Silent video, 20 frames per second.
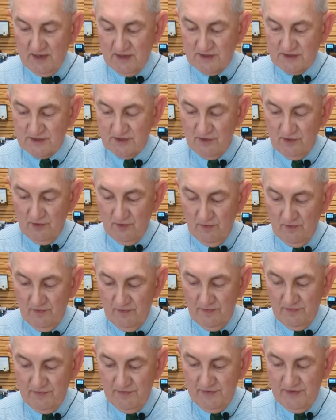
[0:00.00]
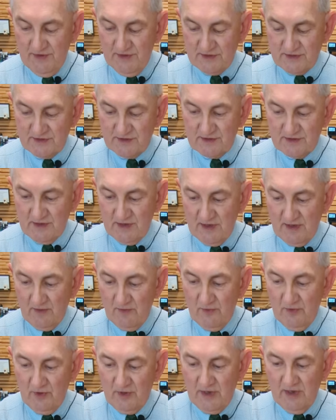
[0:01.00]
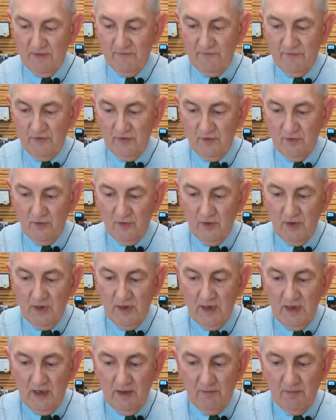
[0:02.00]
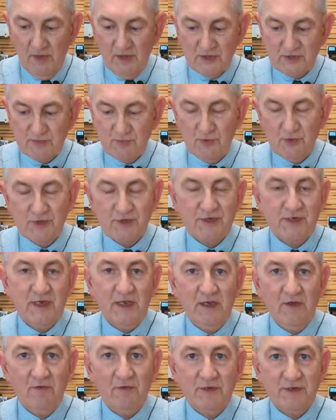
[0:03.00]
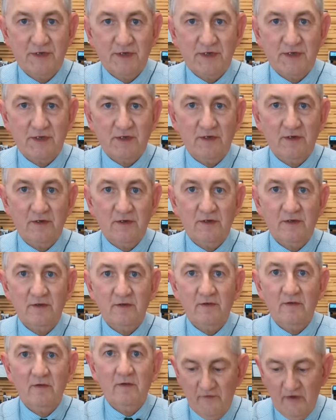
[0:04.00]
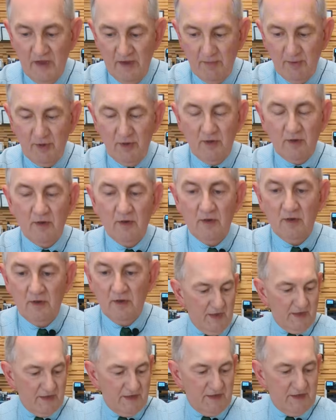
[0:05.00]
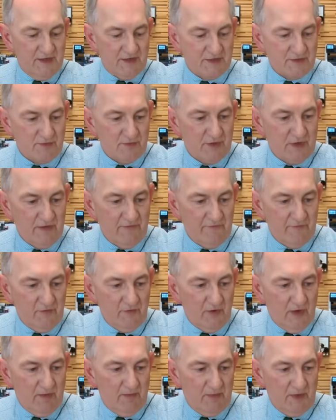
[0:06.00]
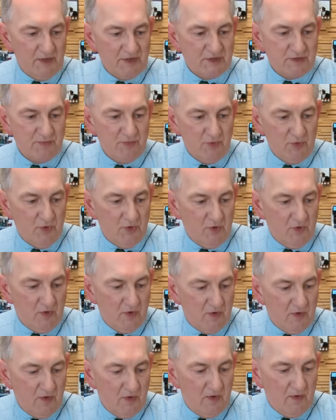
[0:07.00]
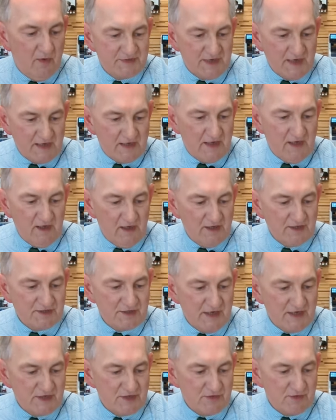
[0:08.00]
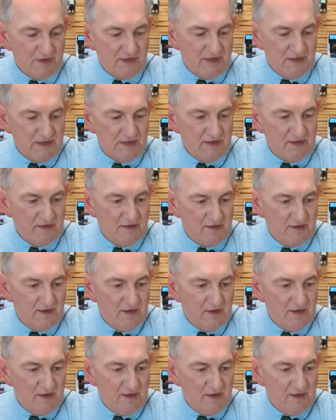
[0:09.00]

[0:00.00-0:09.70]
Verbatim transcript: so this will give you a much more stain resistant fiber but this will give you a much more set color saturated